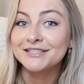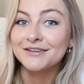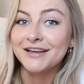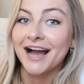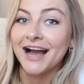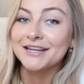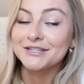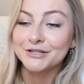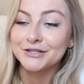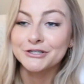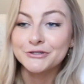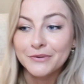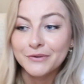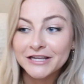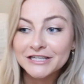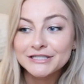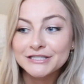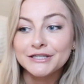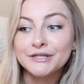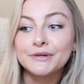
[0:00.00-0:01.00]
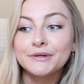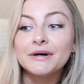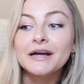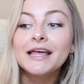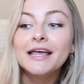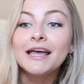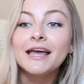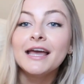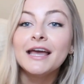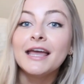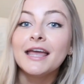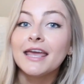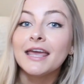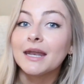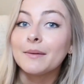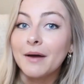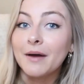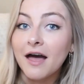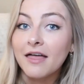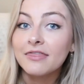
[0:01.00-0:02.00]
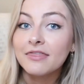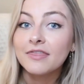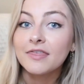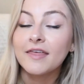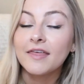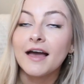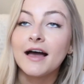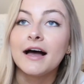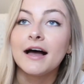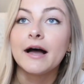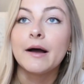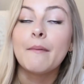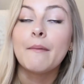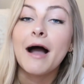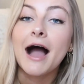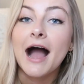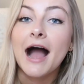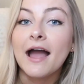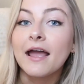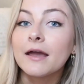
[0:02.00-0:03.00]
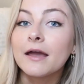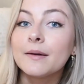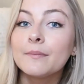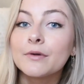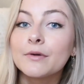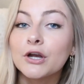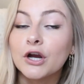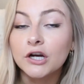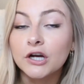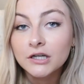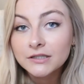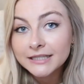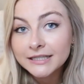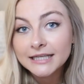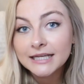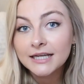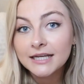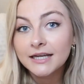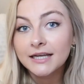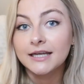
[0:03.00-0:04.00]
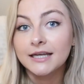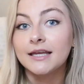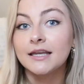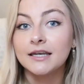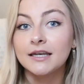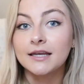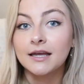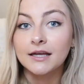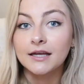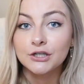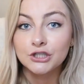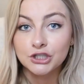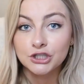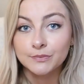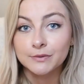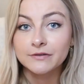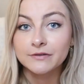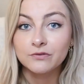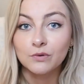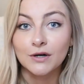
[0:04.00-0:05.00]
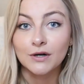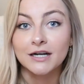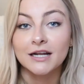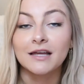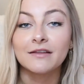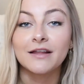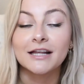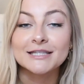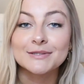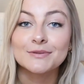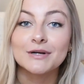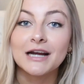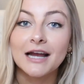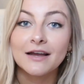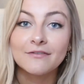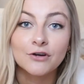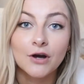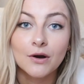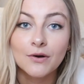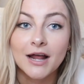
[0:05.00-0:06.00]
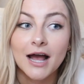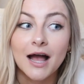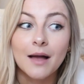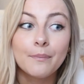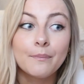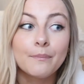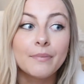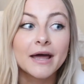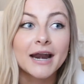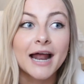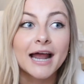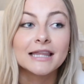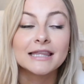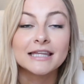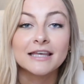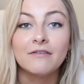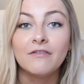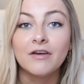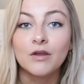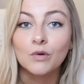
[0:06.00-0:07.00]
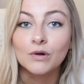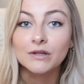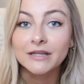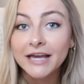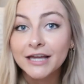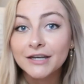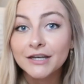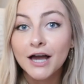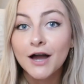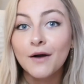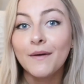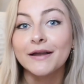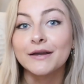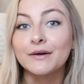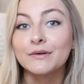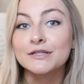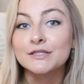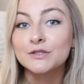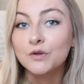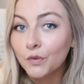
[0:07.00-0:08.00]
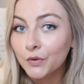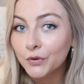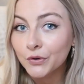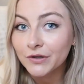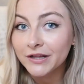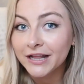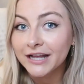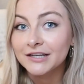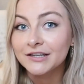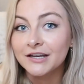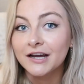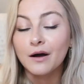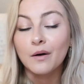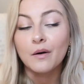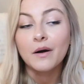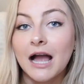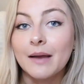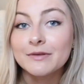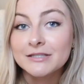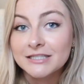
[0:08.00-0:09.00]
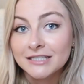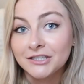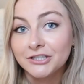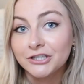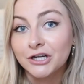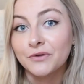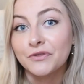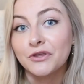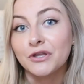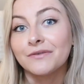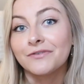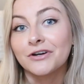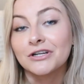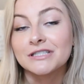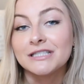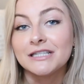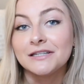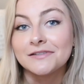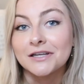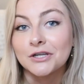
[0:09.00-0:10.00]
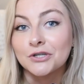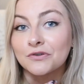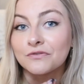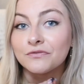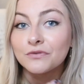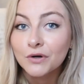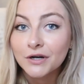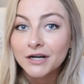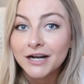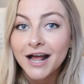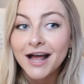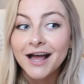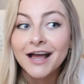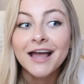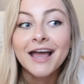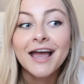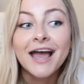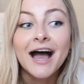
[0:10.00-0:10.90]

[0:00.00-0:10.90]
So yeah, I turned 22 in a month. I am currently in Jupiter, Florida. That's where I've grown up, but I live in Orlando. I go to school in Orlando. I'm a senior at the University of Central Florida.